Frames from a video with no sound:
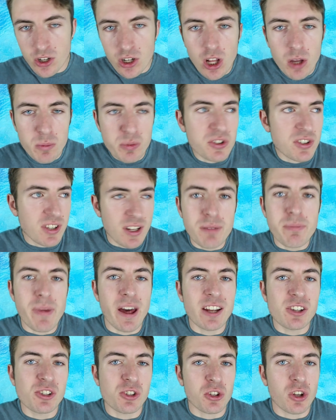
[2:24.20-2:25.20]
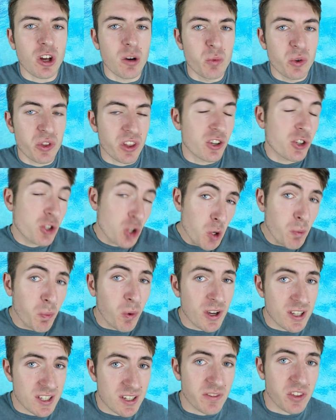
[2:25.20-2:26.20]
club still managed to come within 2
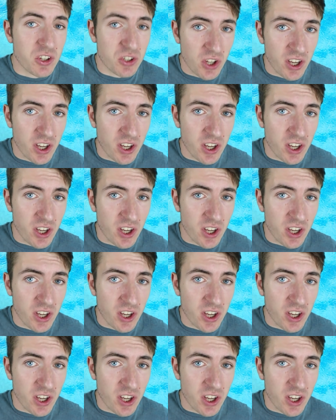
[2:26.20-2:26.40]
points of the